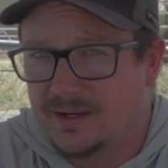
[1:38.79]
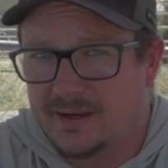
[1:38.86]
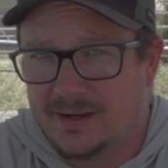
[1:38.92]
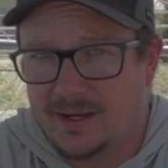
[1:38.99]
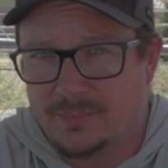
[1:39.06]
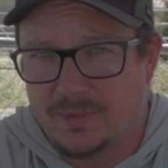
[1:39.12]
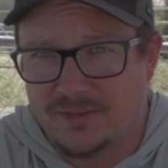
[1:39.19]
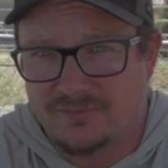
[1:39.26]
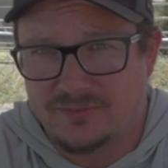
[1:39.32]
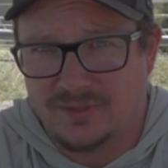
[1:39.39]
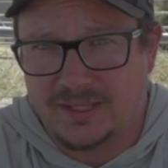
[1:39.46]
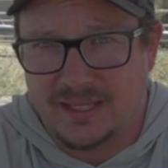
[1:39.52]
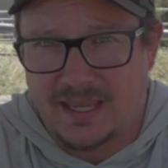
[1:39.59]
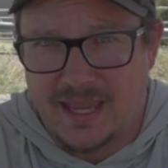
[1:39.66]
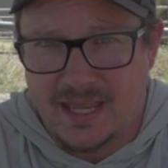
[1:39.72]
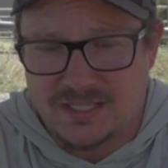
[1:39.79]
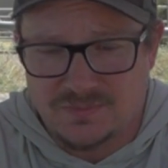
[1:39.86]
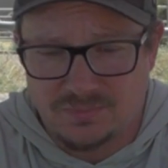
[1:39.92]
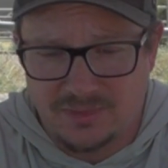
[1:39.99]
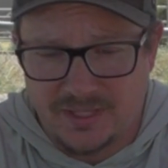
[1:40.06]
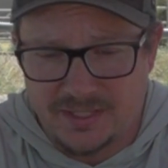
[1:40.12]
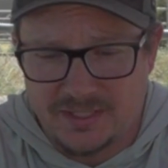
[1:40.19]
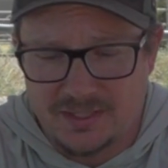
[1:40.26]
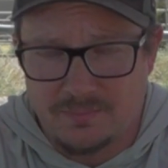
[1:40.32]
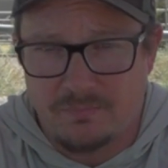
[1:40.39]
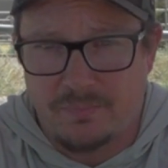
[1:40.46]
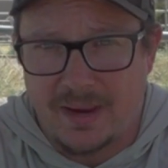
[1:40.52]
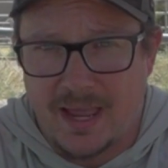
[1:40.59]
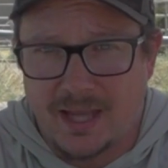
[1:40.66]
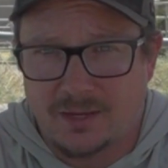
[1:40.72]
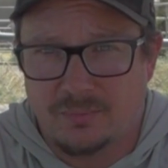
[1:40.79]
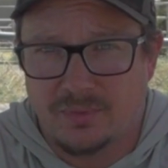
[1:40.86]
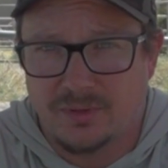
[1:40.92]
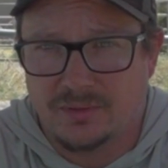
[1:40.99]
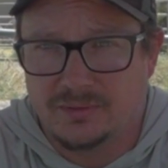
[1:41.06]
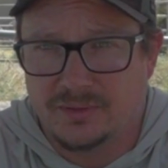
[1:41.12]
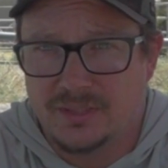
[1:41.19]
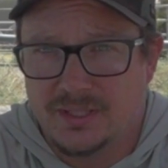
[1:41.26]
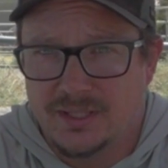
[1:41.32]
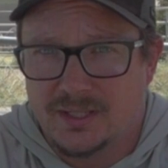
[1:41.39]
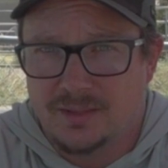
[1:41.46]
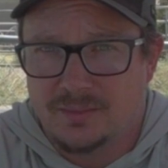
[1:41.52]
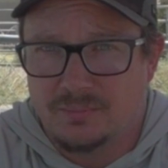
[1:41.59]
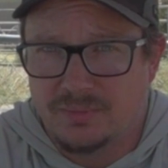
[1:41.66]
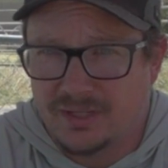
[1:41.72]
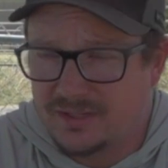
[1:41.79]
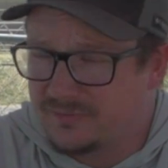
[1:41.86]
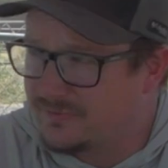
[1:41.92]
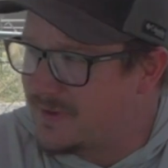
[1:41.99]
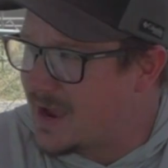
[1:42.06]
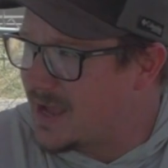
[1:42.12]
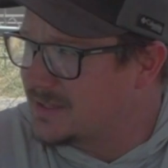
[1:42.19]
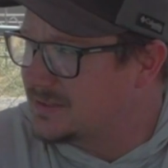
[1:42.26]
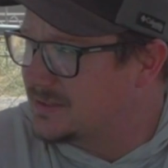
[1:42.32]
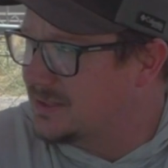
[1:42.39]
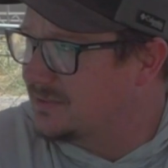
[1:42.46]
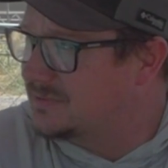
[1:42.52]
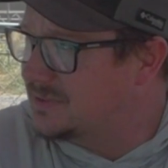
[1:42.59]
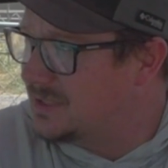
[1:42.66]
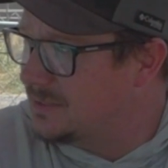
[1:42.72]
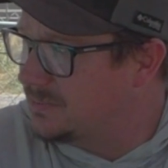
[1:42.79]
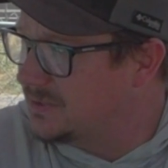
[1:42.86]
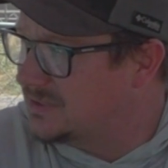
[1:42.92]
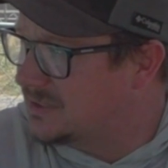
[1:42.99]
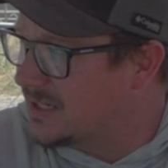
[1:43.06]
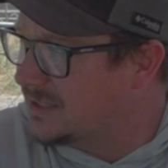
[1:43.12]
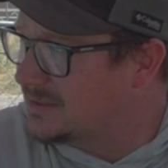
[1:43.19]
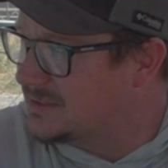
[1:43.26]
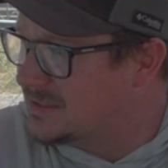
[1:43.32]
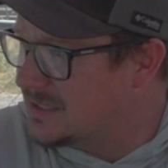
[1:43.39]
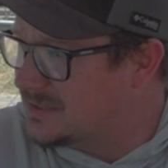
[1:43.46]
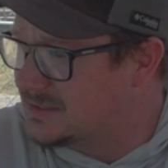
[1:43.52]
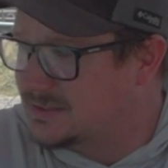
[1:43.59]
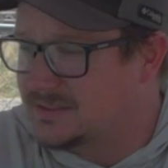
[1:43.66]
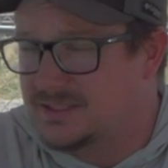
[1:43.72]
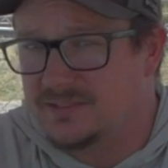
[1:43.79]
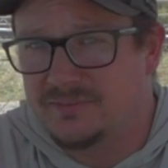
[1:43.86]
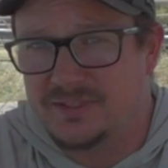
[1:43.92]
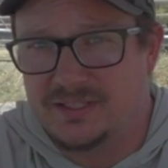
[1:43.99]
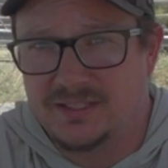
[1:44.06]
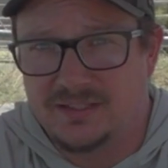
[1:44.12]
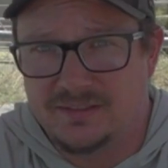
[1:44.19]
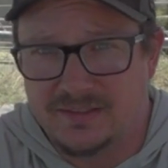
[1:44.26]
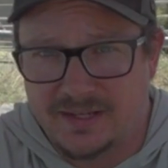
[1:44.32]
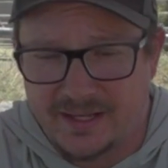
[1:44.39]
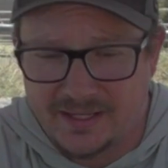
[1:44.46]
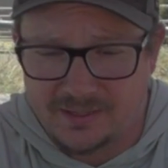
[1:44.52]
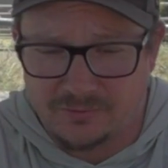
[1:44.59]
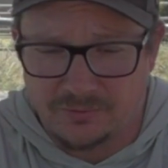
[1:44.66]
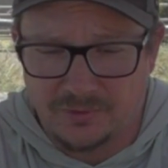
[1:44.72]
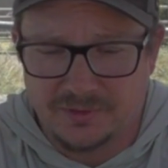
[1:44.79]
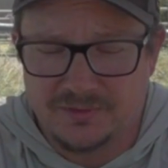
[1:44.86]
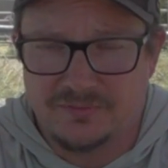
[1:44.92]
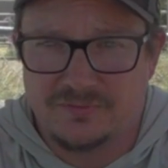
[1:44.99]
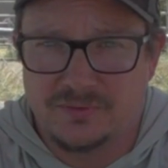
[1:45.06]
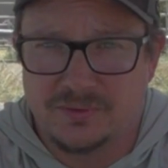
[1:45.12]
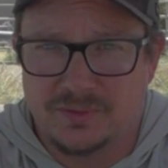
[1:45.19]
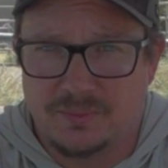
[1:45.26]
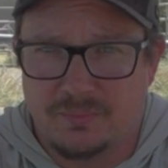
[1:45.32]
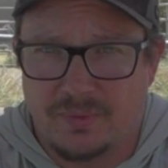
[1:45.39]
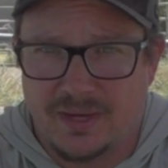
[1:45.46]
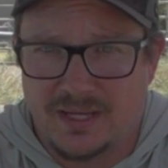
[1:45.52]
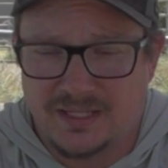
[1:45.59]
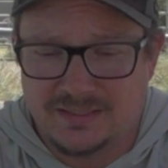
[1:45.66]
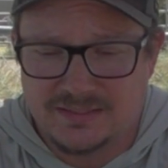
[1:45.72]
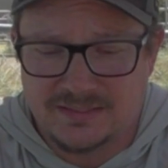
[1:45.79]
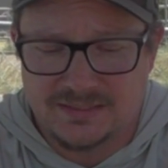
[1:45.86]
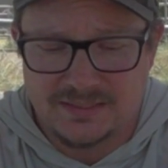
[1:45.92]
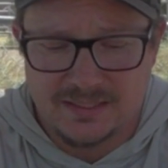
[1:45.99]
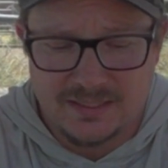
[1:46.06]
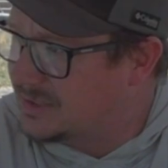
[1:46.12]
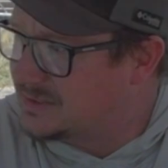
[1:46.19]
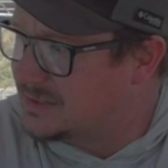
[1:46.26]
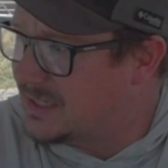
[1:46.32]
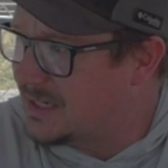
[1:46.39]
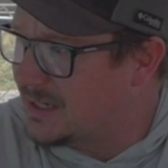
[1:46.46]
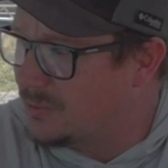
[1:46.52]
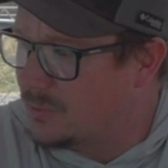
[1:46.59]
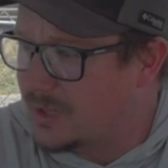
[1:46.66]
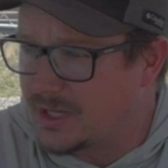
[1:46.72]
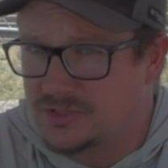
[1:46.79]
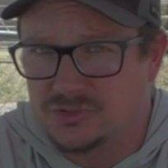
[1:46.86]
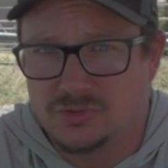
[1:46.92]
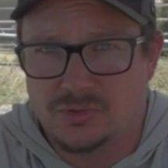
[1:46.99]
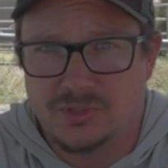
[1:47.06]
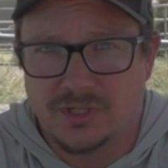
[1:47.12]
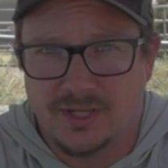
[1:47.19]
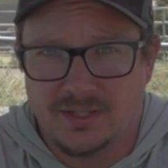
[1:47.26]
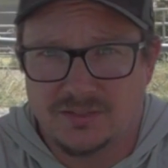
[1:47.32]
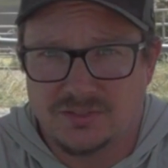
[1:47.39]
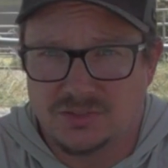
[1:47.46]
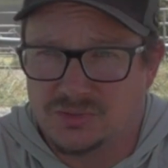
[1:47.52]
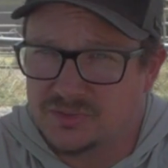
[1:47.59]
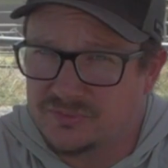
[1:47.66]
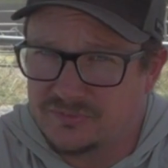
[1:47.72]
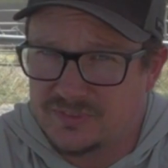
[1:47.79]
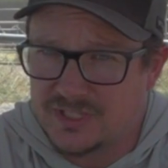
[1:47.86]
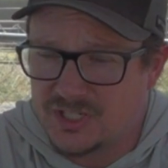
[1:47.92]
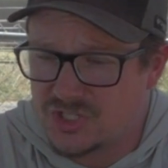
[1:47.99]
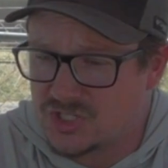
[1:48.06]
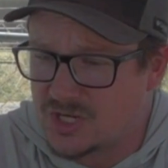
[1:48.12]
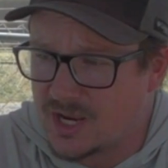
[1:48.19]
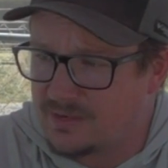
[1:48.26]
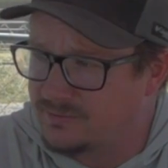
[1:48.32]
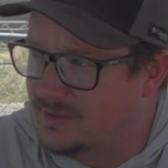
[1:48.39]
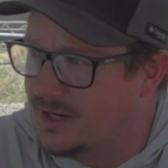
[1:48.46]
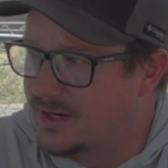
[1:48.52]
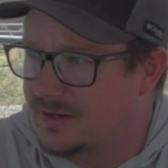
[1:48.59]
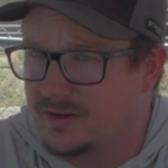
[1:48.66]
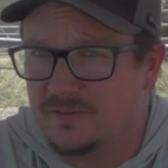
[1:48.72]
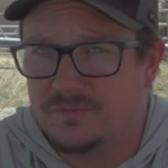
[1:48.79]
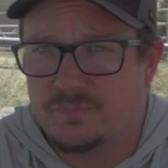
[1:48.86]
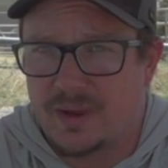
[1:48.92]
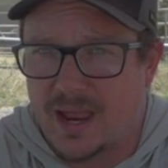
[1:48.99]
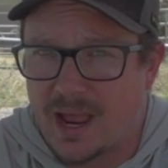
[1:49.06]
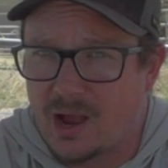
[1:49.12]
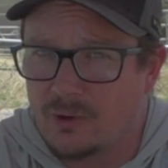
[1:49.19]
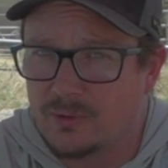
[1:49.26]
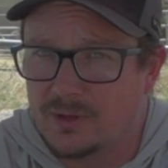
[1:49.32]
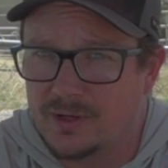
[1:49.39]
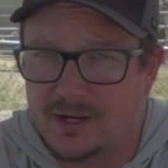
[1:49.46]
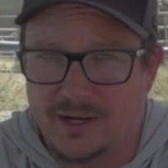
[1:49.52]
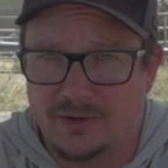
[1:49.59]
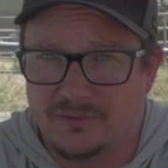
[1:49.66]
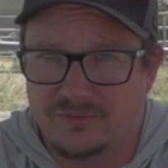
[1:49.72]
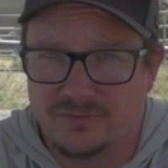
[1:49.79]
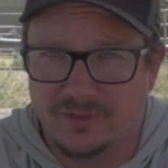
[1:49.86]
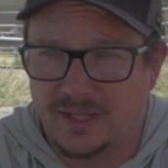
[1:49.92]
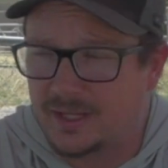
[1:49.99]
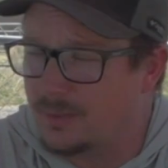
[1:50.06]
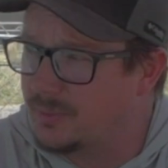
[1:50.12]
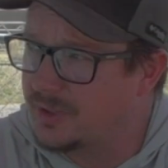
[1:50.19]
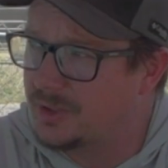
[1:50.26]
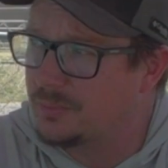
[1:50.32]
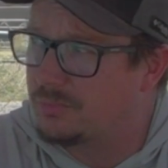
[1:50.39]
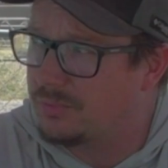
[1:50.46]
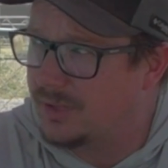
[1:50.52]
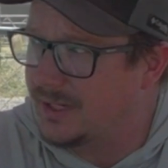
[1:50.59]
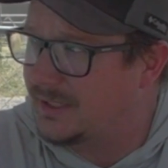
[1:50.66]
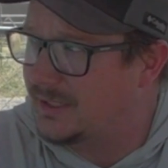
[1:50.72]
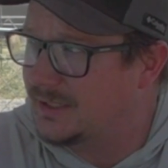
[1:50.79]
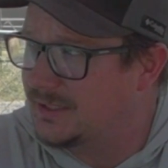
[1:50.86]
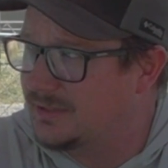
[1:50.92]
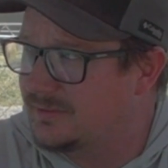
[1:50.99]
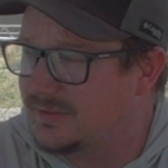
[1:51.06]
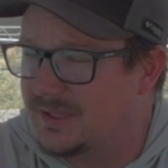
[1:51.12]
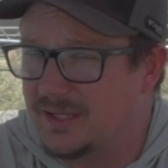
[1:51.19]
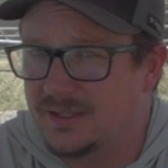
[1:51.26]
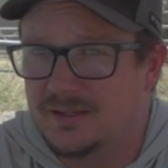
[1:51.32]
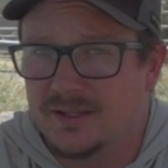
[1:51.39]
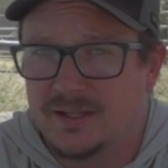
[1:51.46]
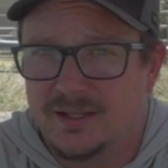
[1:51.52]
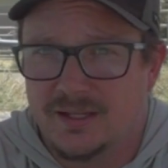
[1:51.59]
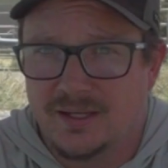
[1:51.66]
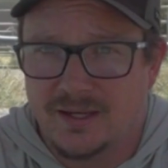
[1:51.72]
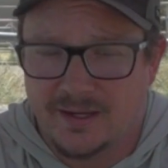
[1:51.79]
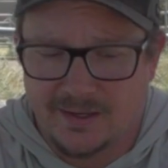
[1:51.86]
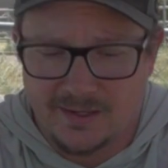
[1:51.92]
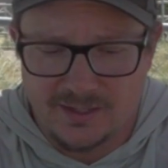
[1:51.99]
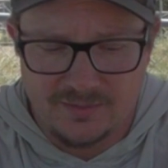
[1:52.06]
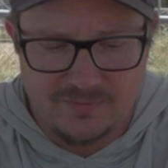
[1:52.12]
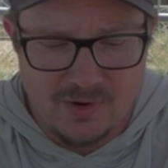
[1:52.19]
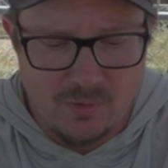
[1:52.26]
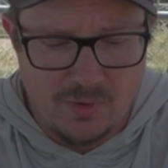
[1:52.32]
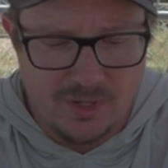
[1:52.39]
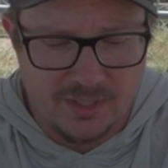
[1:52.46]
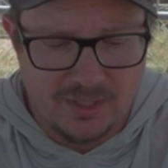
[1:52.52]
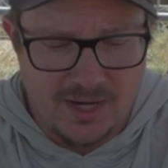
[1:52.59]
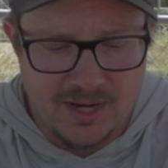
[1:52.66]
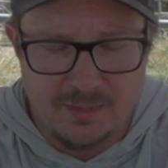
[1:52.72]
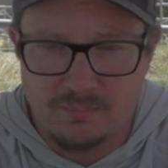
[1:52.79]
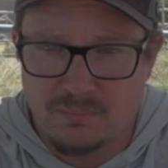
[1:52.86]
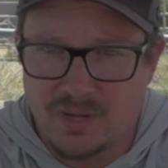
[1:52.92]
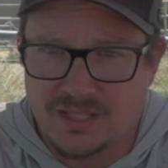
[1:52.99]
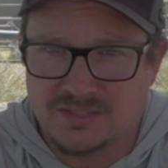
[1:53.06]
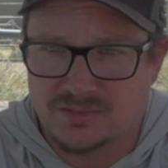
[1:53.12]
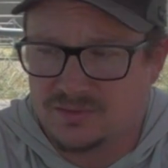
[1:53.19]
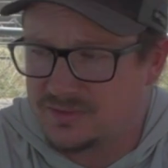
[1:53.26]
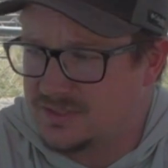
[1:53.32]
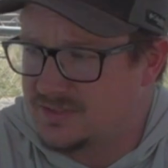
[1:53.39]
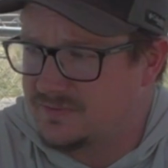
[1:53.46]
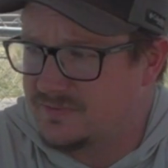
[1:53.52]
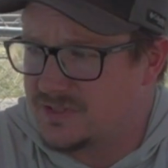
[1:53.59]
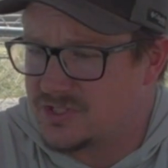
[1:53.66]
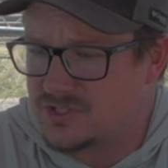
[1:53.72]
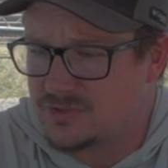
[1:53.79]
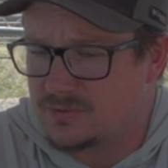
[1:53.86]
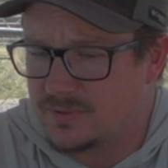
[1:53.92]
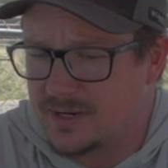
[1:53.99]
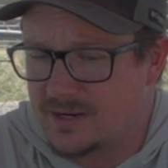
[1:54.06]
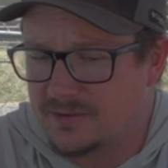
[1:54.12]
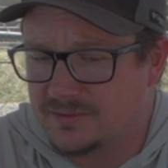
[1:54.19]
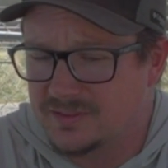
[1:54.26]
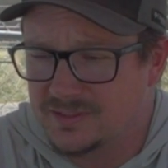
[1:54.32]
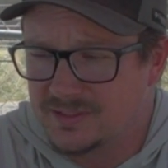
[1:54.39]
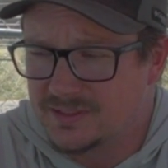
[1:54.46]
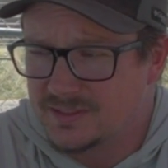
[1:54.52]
I feel like it has plenty of backbone, but a fast enough tip. It's got sensitivity that I can really feel the bites, but when I do hook into a fish, I've got enough power. I don't feel like I'm gonna break anything if I want to kind of muscle these fish around,